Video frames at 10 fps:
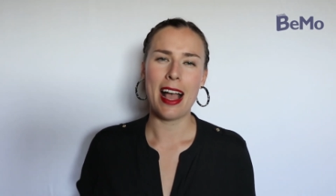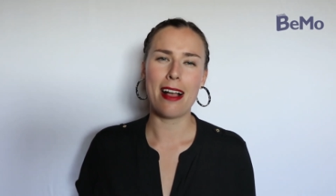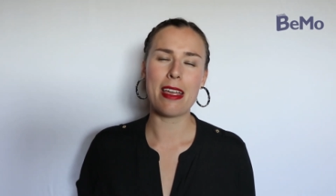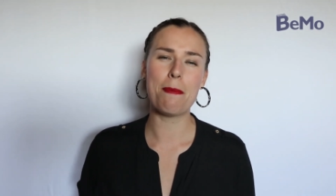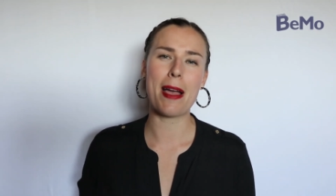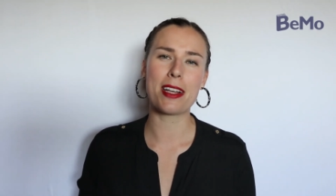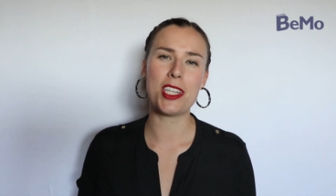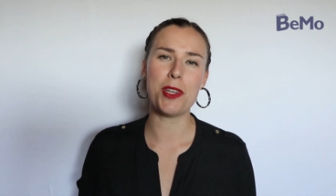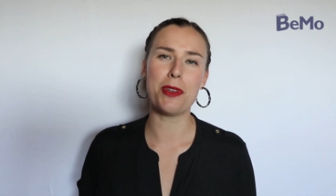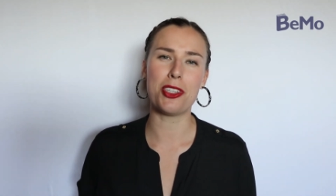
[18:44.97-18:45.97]
I'll get back
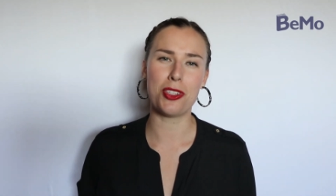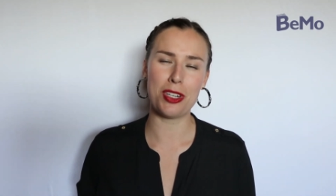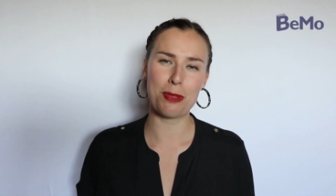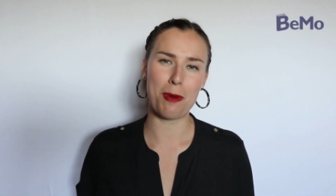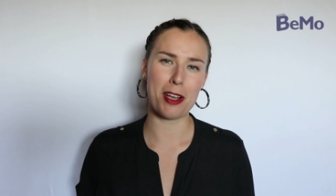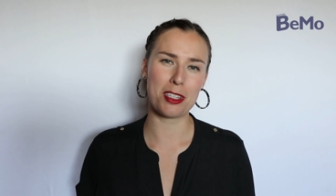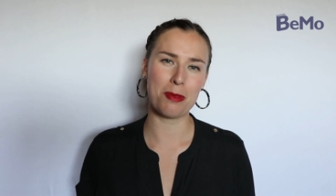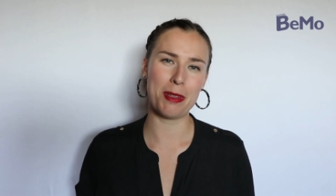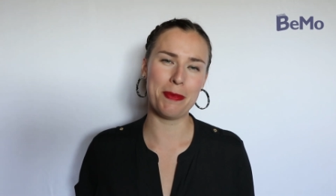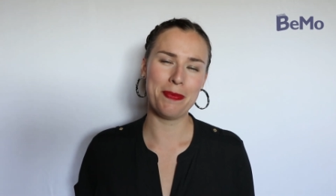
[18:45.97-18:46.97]
to you as soon as
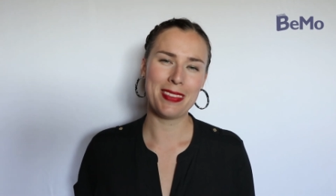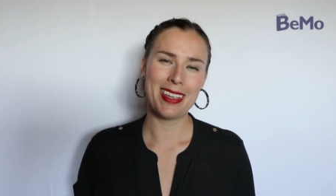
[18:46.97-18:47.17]
possible.